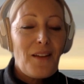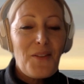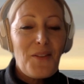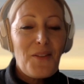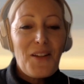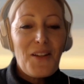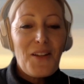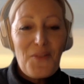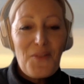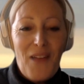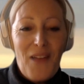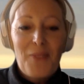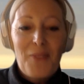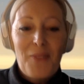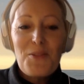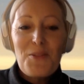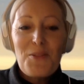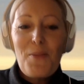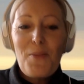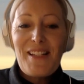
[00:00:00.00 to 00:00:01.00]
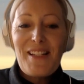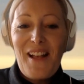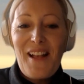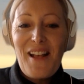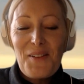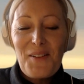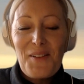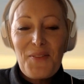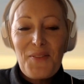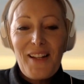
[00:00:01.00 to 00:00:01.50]
kind of confound
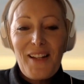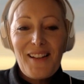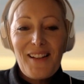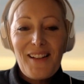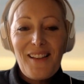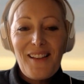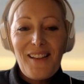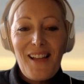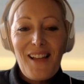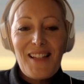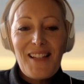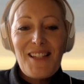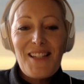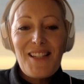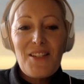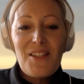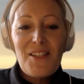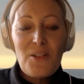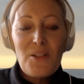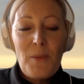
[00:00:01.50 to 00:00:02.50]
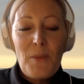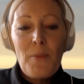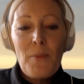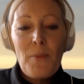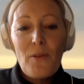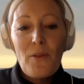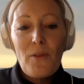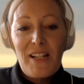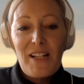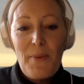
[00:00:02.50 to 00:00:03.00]
myself a little and to be
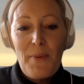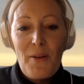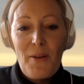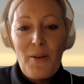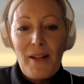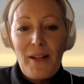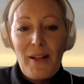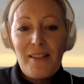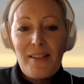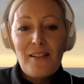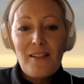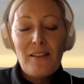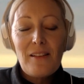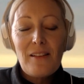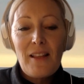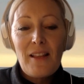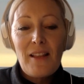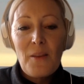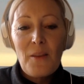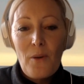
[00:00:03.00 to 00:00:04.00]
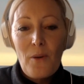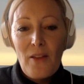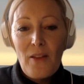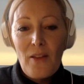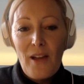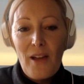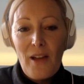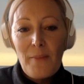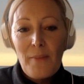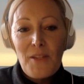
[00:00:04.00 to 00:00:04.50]
more experimental in the
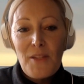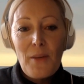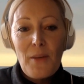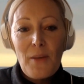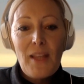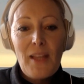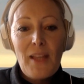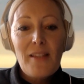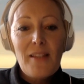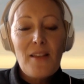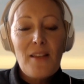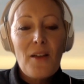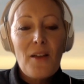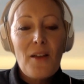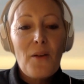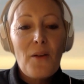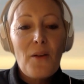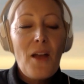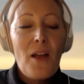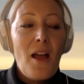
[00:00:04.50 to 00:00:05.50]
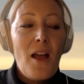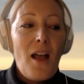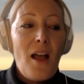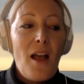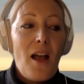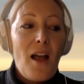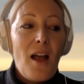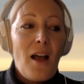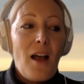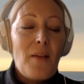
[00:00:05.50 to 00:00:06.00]
work that I'm doing. So
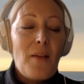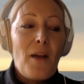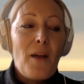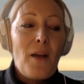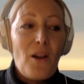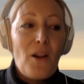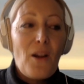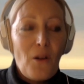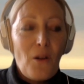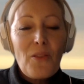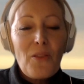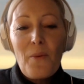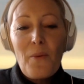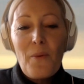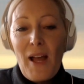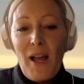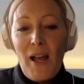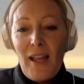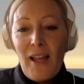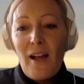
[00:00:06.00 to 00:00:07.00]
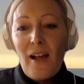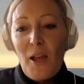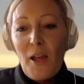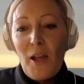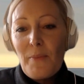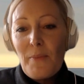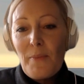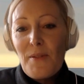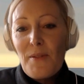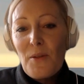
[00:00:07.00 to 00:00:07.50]
along the way, I
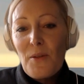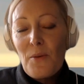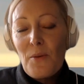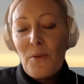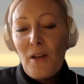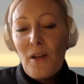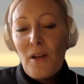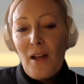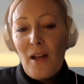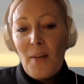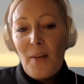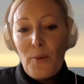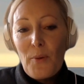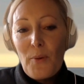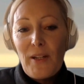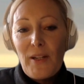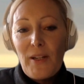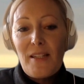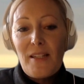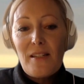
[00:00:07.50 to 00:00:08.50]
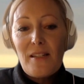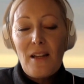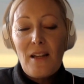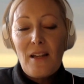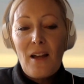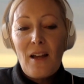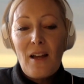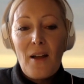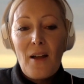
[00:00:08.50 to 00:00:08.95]
hope to appoint